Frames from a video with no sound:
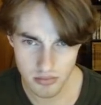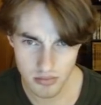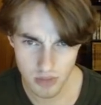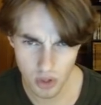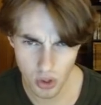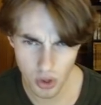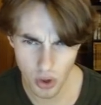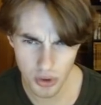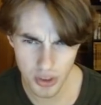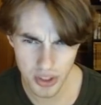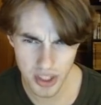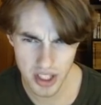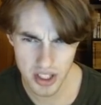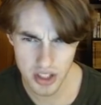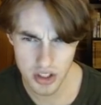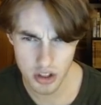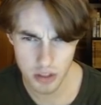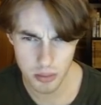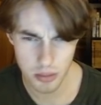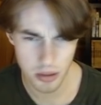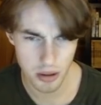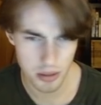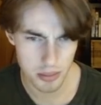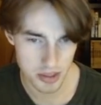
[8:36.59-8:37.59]
not looking
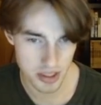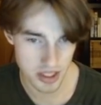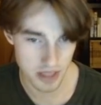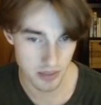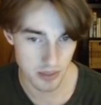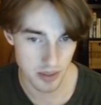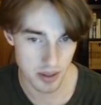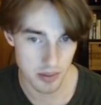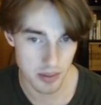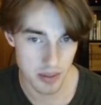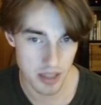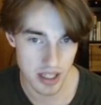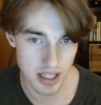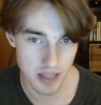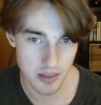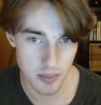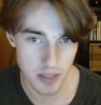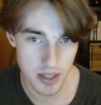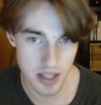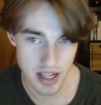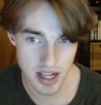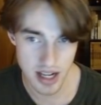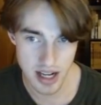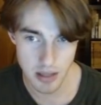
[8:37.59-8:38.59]
too promising. We
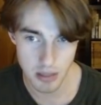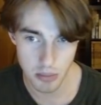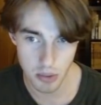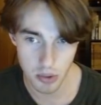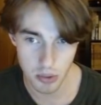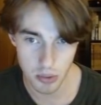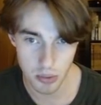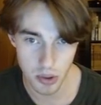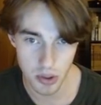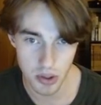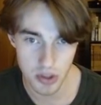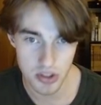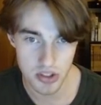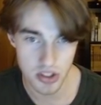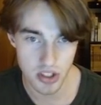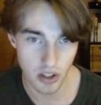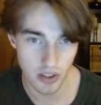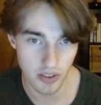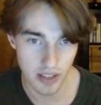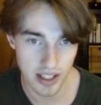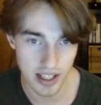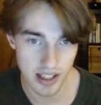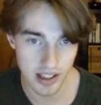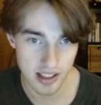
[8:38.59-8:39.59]
need more roads
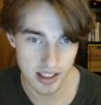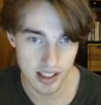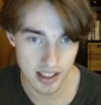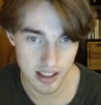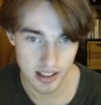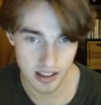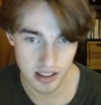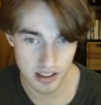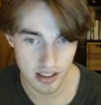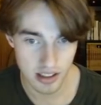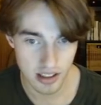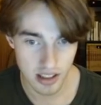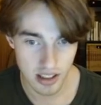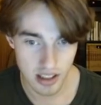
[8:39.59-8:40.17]
going out here.